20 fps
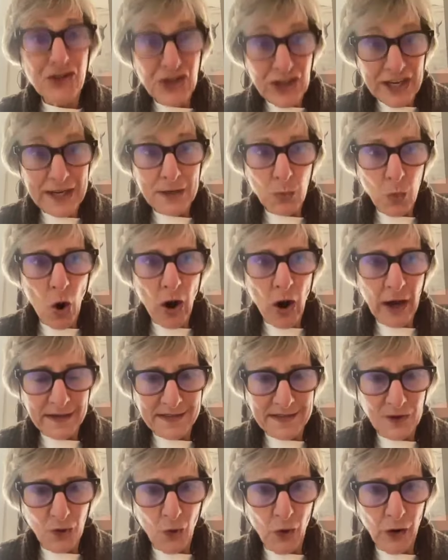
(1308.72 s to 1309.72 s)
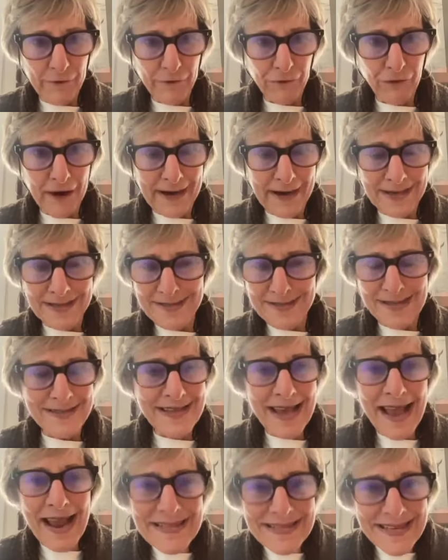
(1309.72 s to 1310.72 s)
She had wanted to order
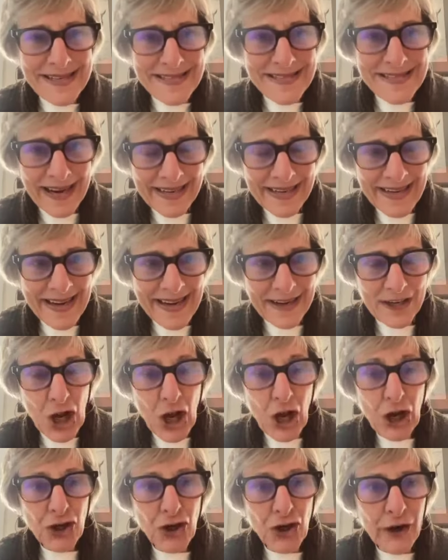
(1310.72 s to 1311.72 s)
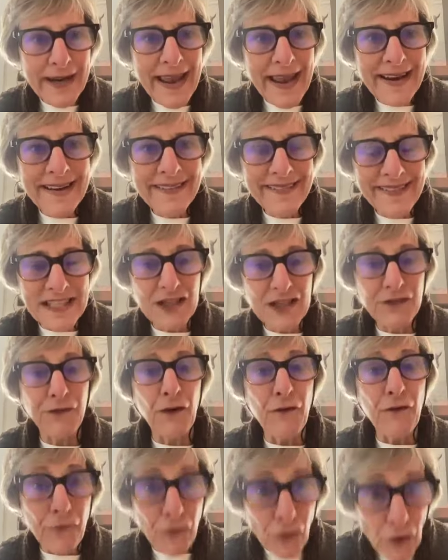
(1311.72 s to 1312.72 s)
frankincense. I said, Diane, you're getting this
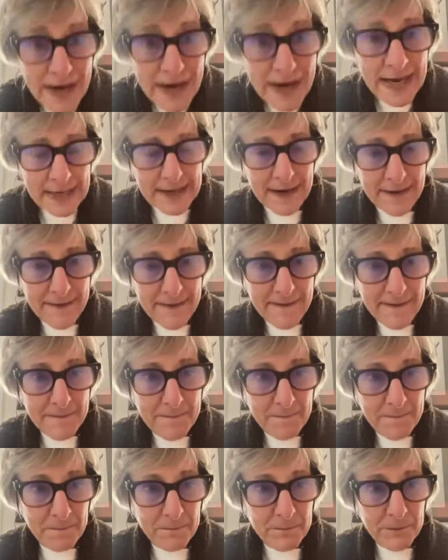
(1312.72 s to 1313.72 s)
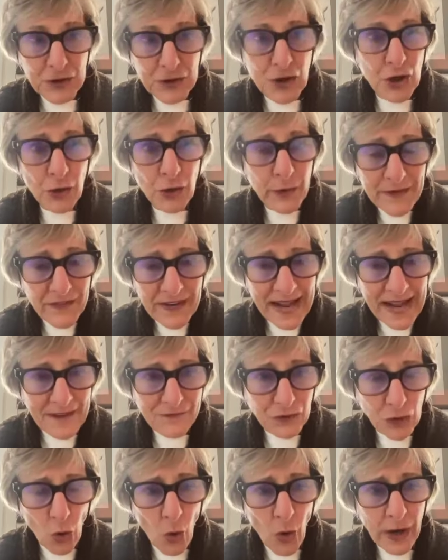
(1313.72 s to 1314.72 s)
for free. You don't even
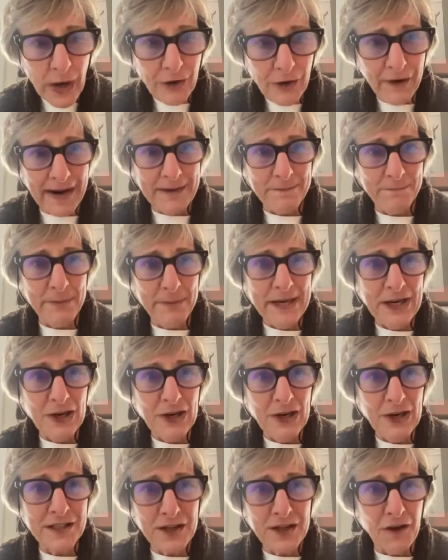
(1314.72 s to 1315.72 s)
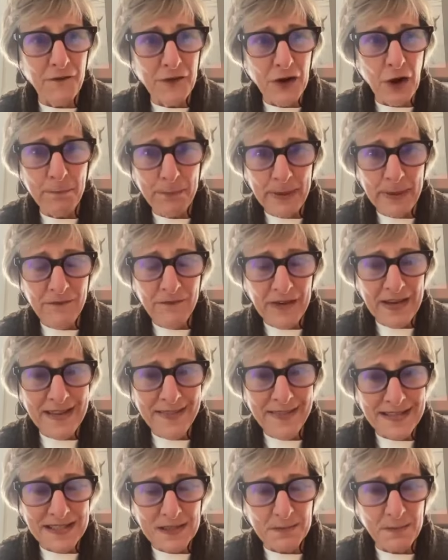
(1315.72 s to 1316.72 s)
have to order it because of your
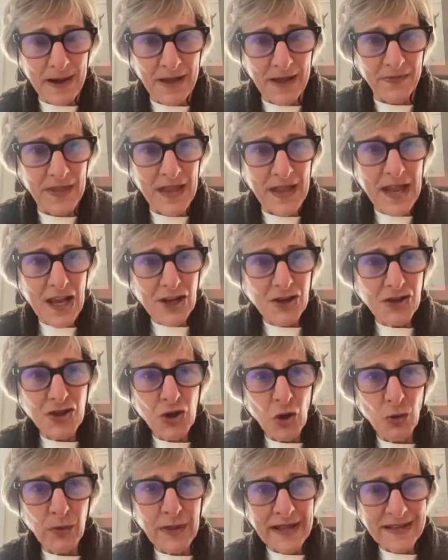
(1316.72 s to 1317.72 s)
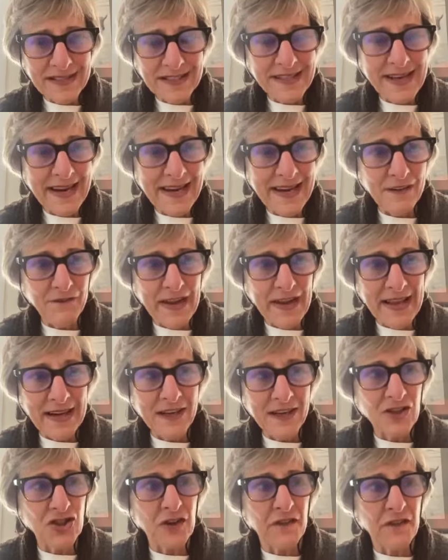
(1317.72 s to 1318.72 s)
PV this month. So let's take
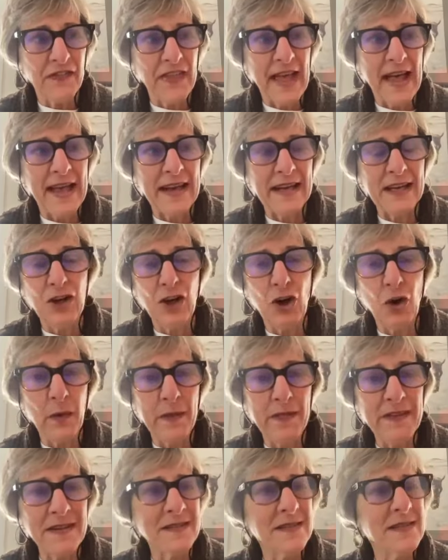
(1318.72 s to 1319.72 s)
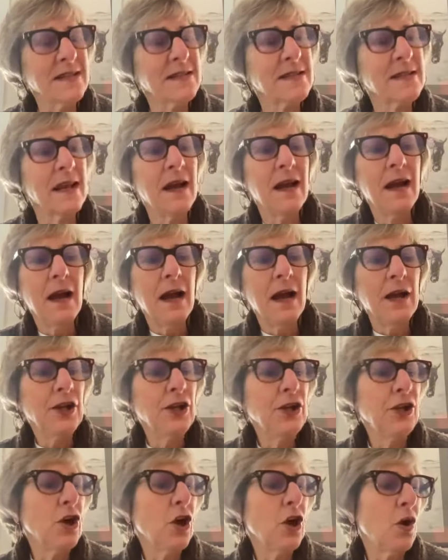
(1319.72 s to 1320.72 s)
advantage of that. And this is,
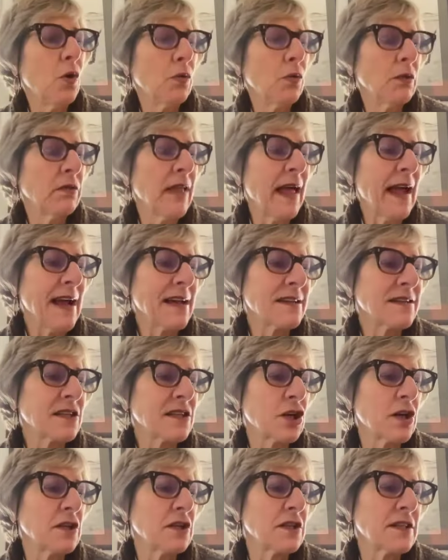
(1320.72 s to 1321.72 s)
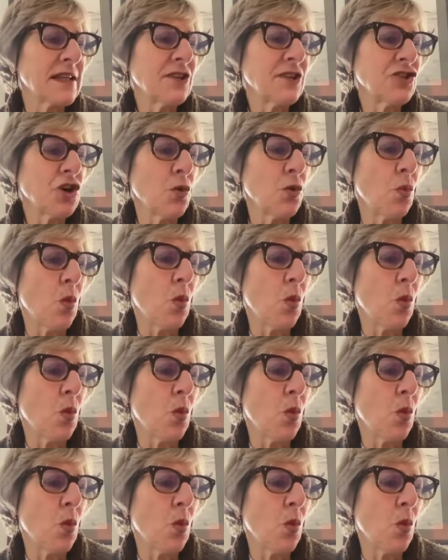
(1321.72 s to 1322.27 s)
lasts such